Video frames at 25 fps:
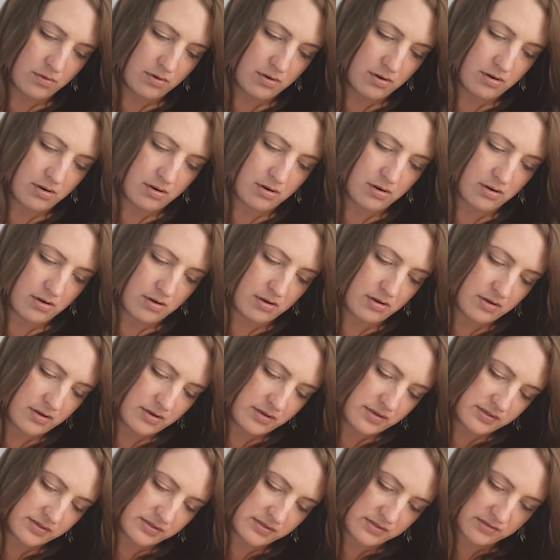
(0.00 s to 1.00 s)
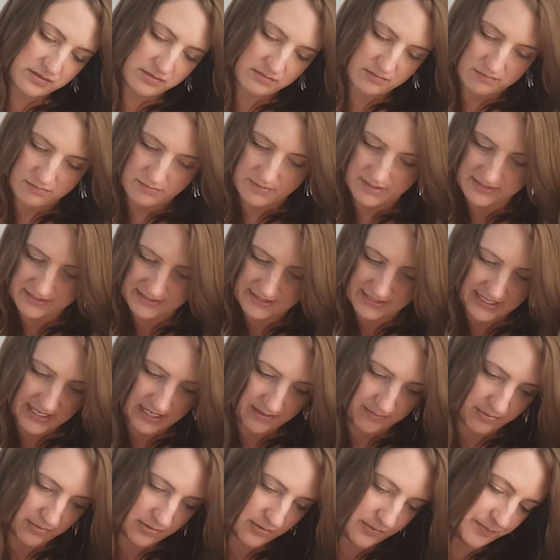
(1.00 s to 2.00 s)
was, oh, where's the
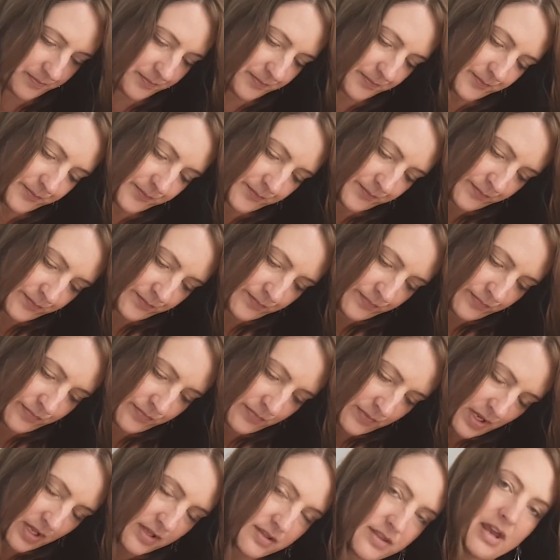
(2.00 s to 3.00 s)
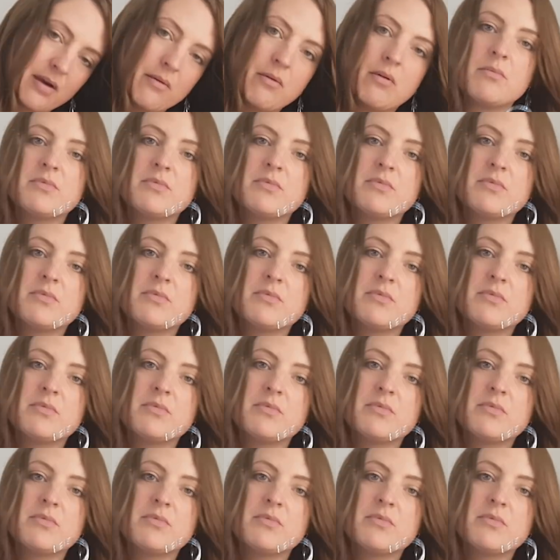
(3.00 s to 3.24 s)
label? That